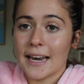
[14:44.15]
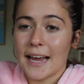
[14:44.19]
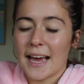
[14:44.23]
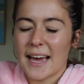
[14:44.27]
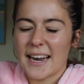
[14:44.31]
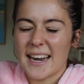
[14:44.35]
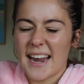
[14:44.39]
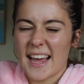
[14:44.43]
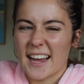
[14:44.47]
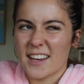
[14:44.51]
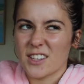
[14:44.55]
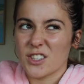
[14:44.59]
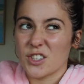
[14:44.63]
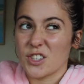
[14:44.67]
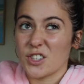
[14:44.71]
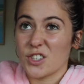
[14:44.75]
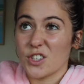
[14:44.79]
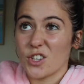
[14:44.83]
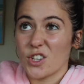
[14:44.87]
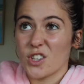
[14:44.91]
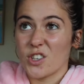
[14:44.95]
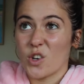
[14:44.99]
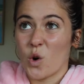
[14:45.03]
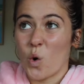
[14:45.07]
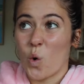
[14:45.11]
a next
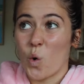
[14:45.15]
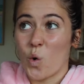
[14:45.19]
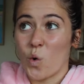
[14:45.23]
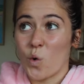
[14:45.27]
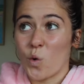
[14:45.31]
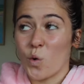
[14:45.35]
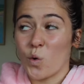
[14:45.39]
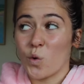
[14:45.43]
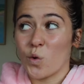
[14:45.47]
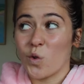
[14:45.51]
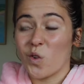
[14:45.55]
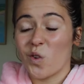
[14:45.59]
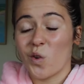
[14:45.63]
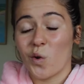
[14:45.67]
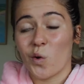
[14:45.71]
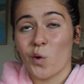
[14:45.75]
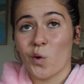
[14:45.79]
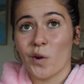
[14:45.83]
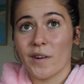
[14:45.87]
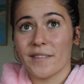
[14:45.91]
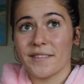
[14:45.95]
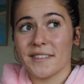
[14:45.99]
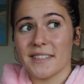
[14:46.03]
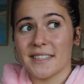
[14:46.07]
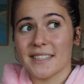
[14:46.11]
haul,
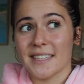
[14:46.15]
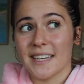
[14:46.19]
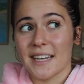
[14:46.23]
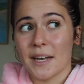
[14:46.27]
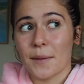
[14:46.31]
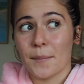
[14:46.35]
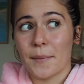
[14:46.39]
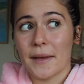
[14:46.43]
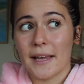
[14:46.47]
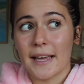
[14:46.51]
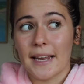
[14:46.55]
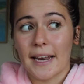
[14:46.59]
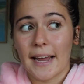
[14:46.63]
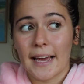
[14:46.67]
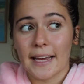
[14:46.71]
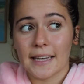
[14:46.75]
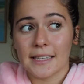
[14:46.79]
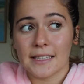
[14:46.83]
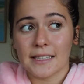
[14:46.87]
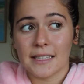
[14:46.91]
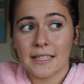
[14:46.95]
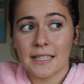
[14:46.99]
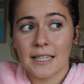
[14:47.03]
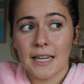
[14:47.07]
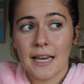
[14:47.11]
or if it's going to be a
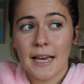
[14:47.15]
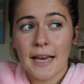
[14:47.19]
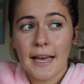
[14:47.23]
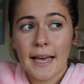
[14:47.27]
next